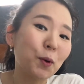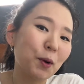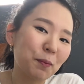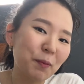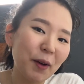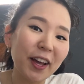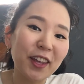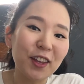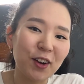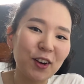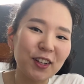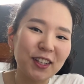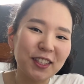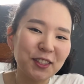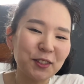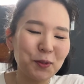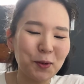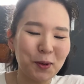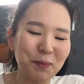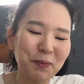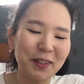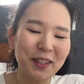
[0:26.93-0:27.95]
my yarn is
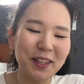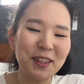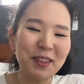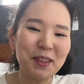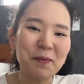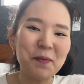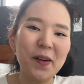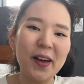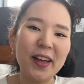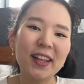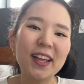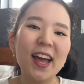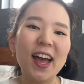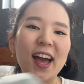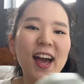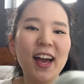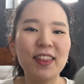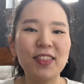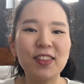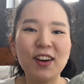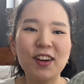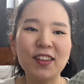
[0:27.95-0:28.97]
stored beneath the bed,
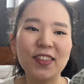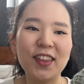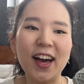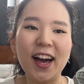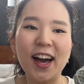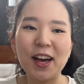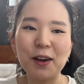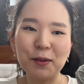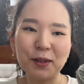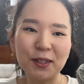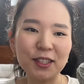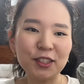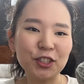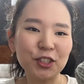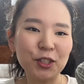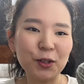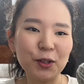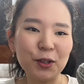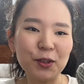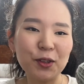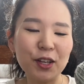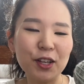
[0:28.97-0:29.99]
I thought that I would
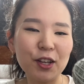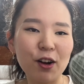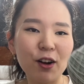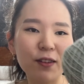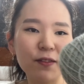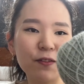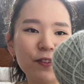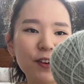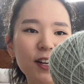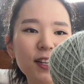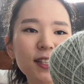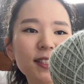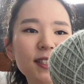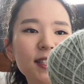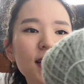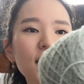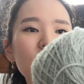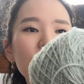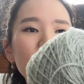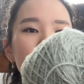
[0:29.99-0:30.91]
show you the yarn first.